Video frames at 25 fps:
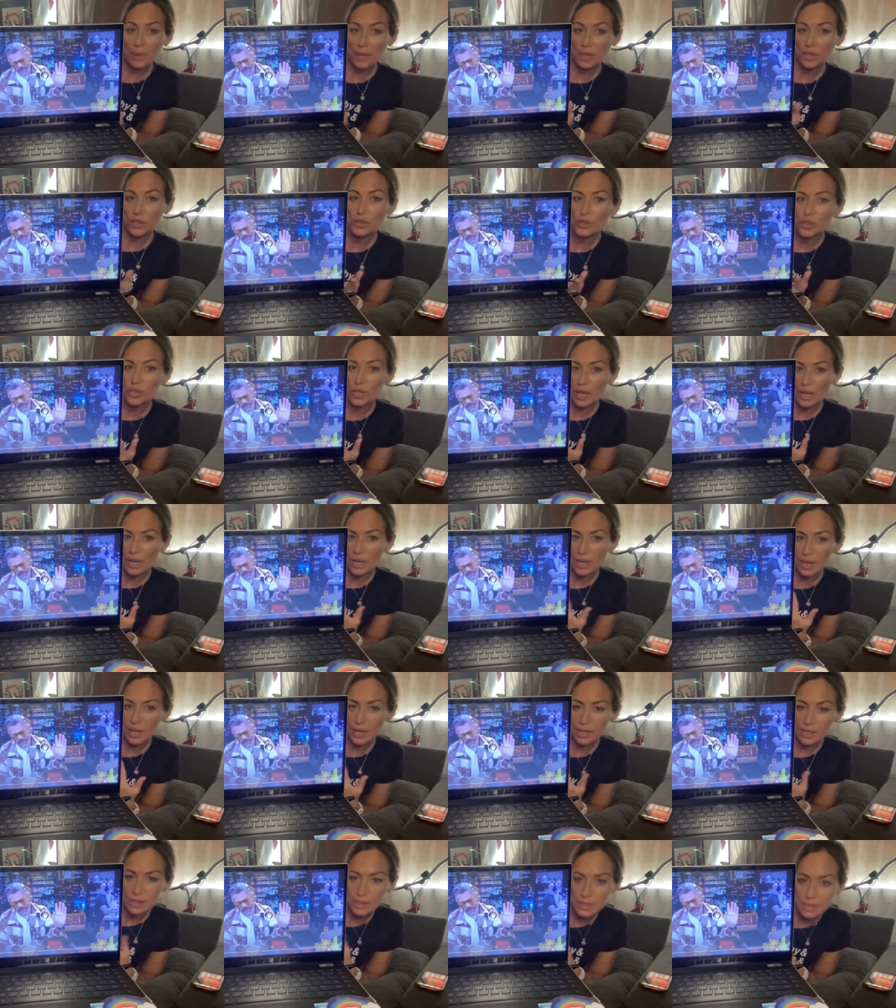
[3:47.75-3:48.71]
But usually I
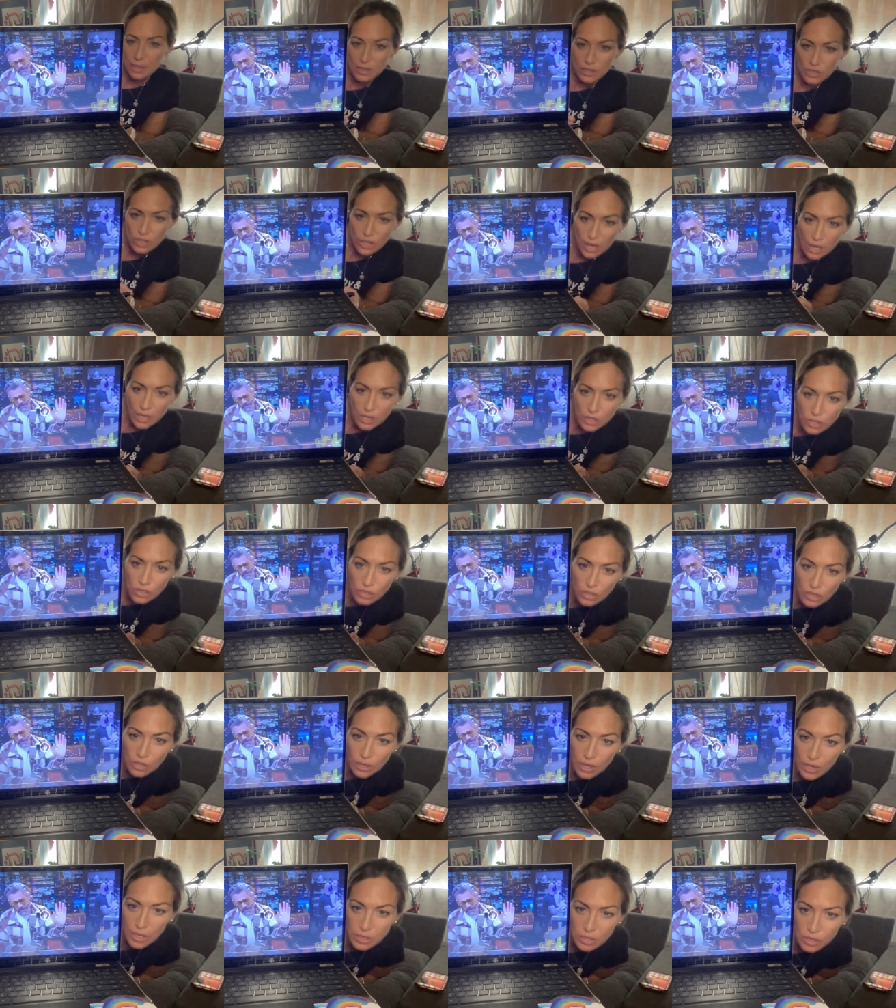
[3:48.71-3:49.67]
can't see the chat, just
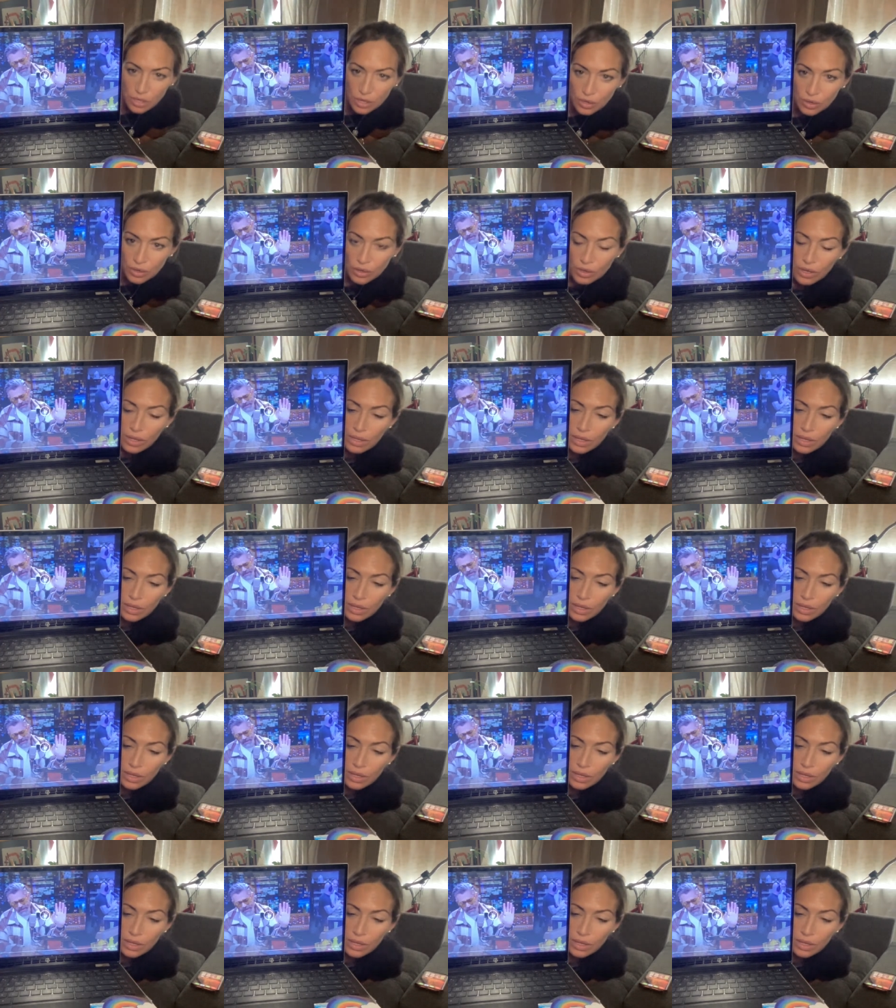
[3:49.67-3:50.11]
so you guys know.